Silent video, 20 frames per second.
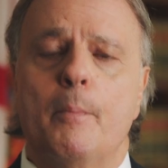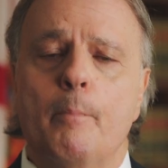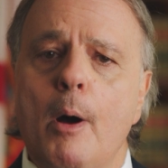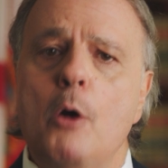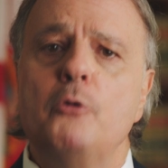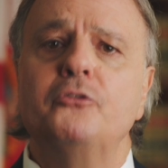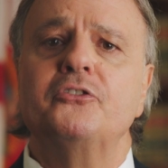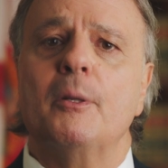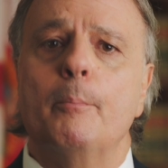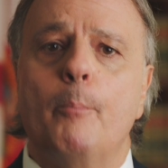
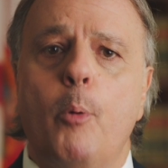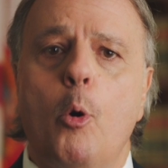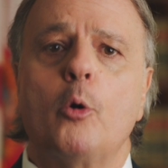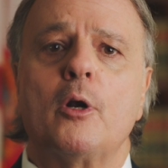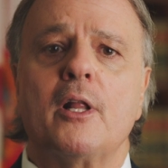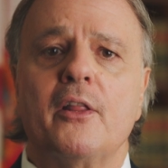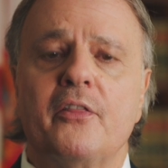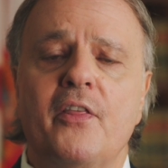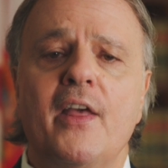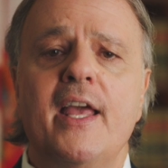most
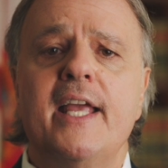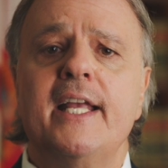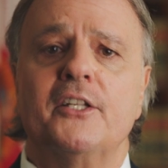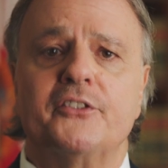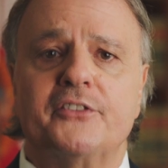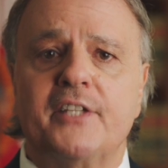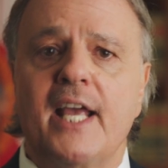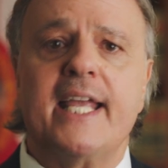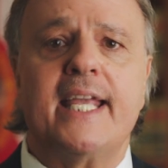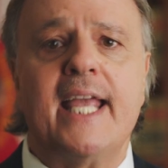important thing is
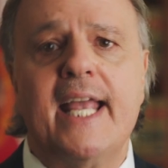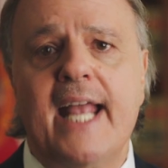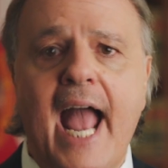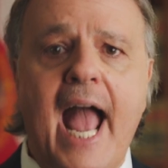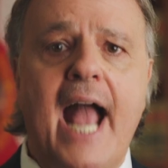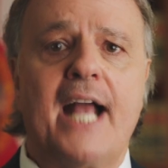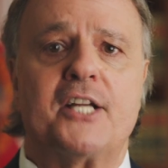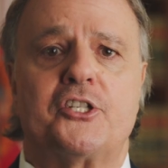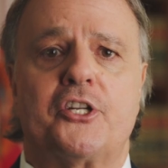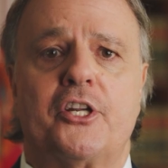taking
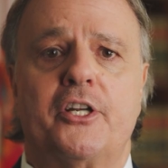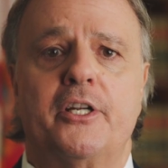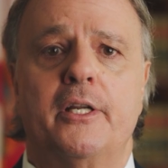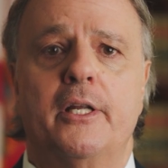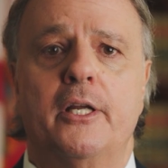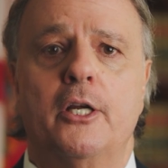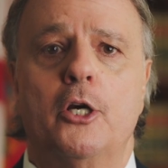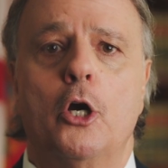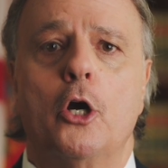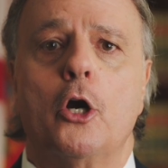action.
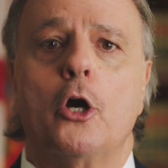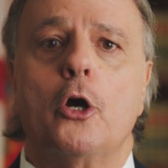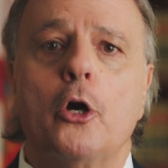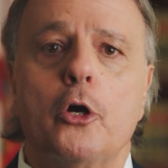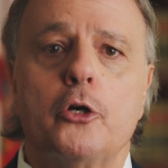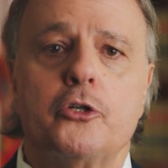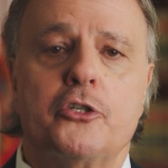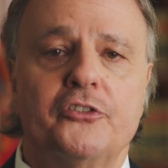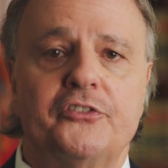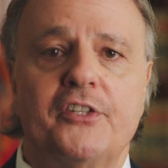
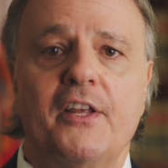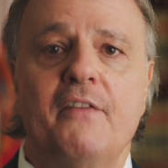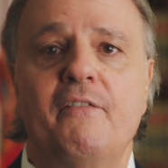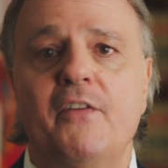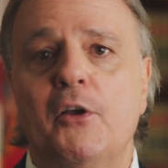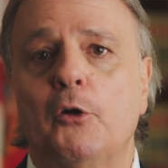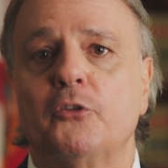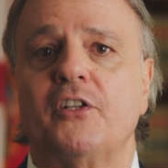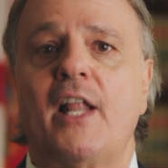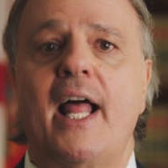Urgency
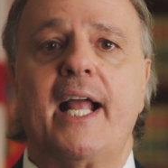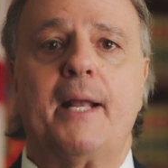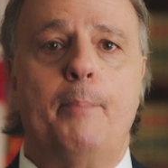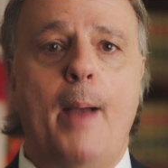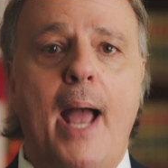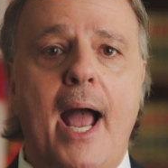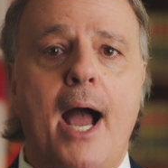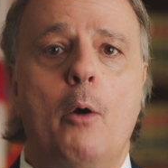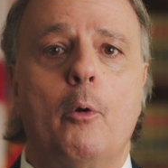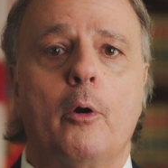feels like
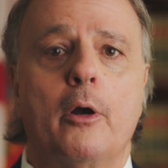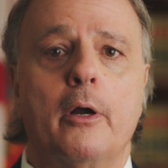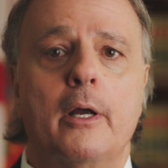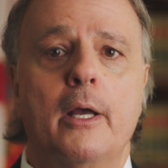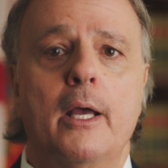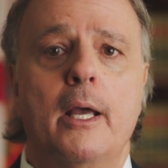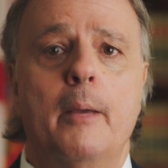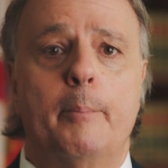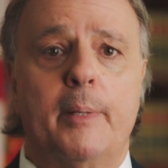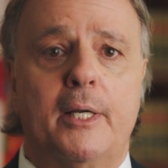power
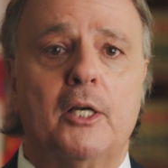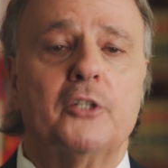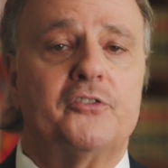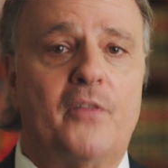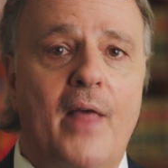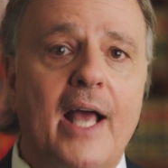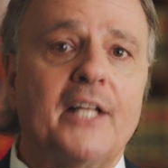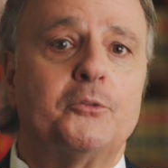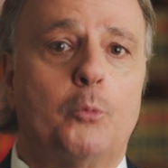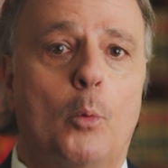because
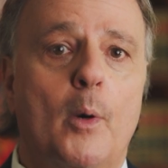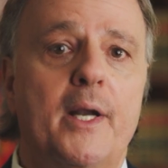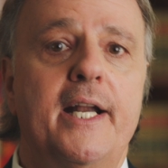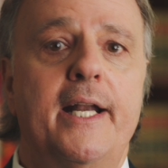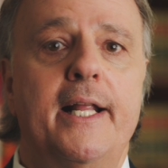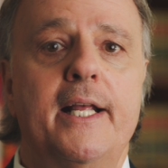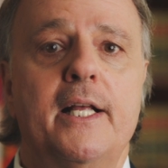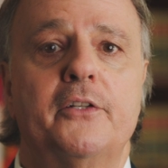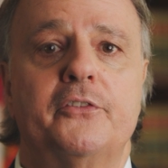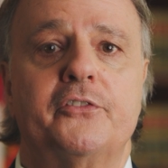that's what it
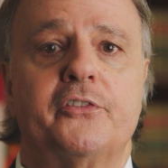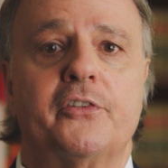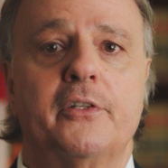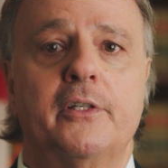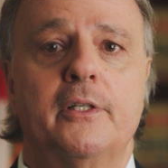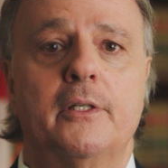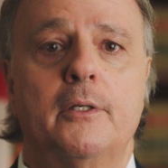is.